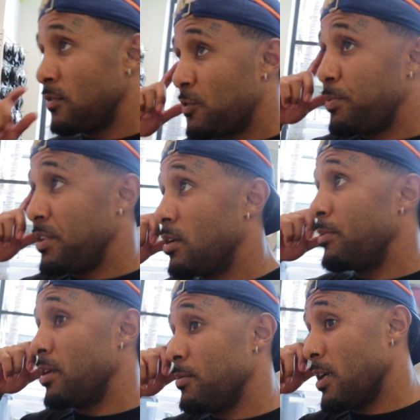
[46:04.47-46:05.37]
have speed
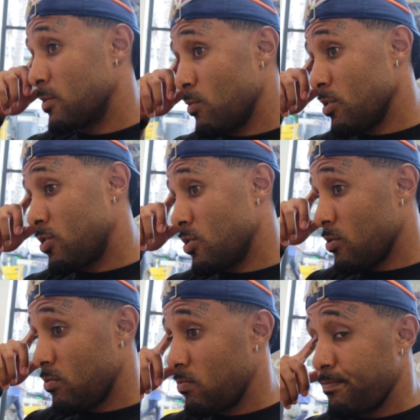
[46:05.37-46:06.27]
coming up next month,
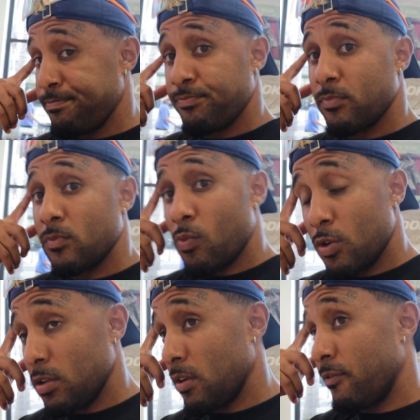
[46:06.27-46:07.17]
so
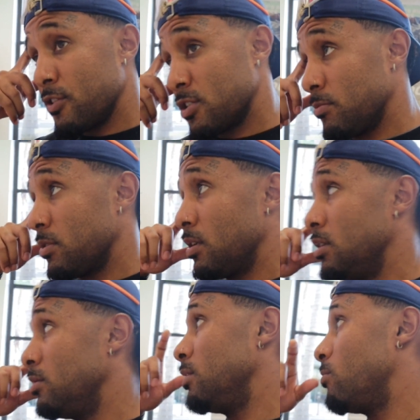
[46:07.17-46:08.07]
we're looking for something a
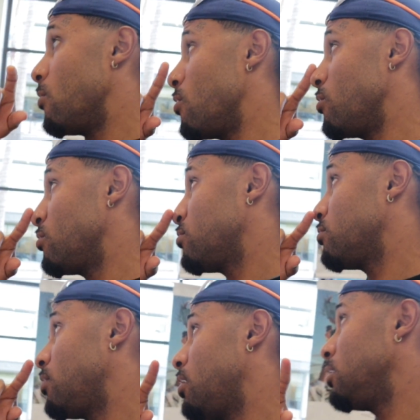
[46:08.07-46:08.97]
little bit more
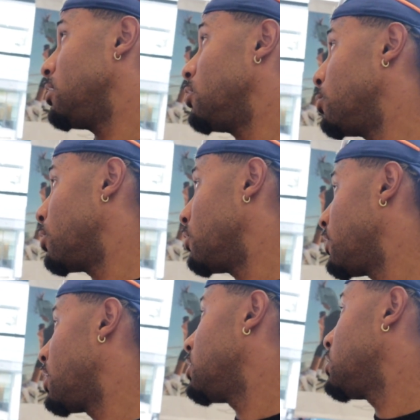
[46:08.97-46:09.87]
low
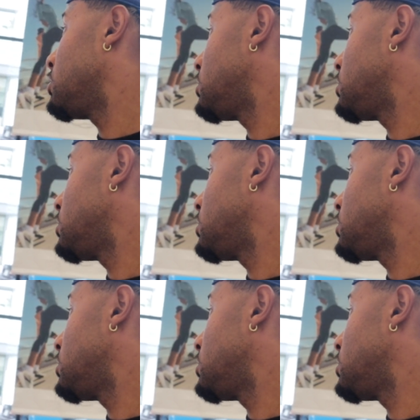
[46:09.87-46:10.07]
profile.